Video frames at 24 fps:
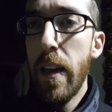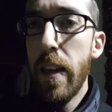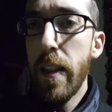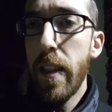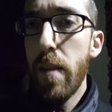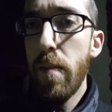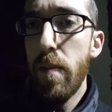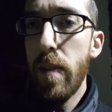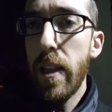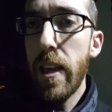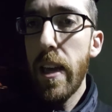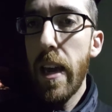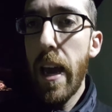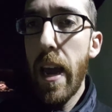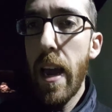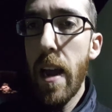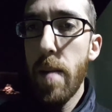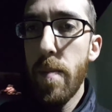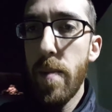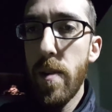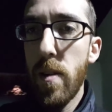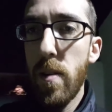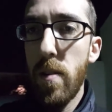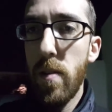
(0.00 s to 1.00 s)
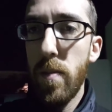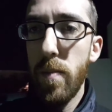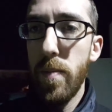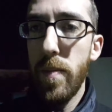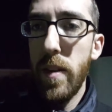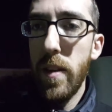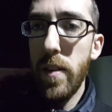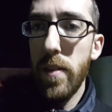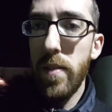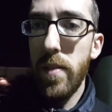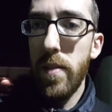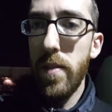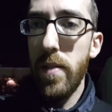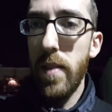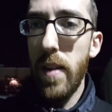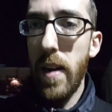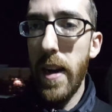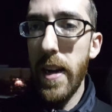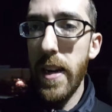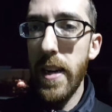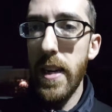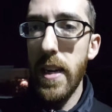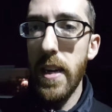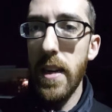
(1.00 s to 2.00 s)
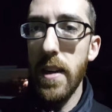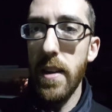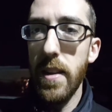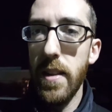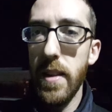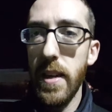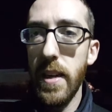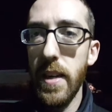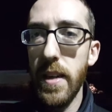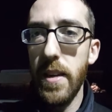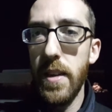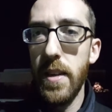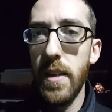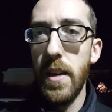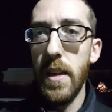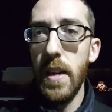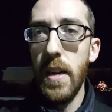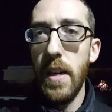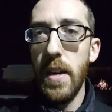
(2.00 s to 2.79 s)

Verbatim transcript: they really hammer home this idea that